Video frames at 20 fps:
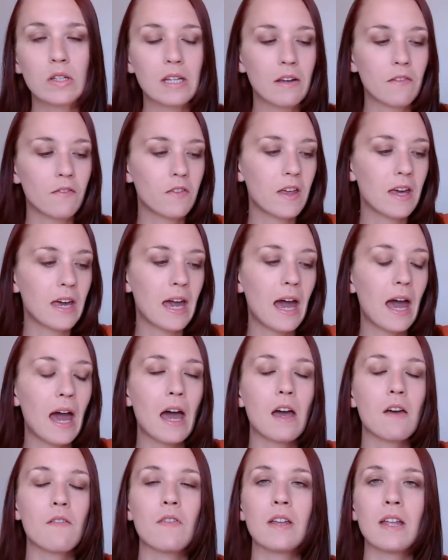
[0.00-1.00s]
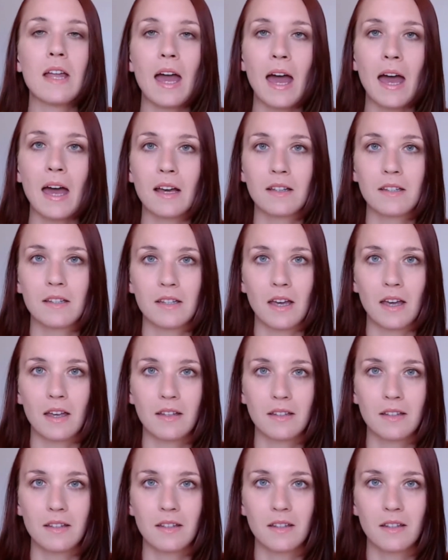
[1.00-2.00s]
if they have an accent.